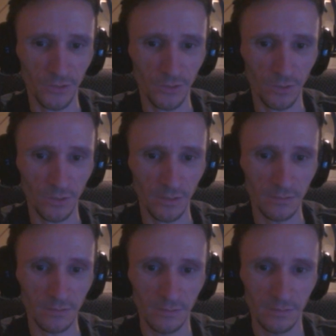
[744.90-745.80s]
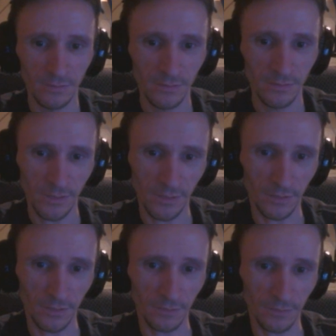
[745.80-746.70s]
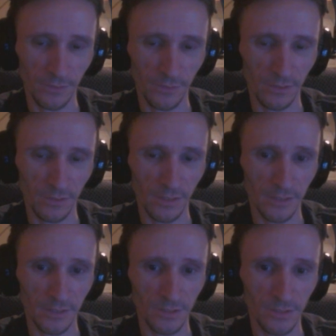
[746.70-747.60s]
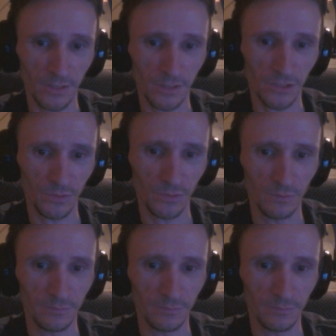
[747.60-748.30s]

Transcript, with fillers: the trunk, and the uh, Falcon nine Stage two.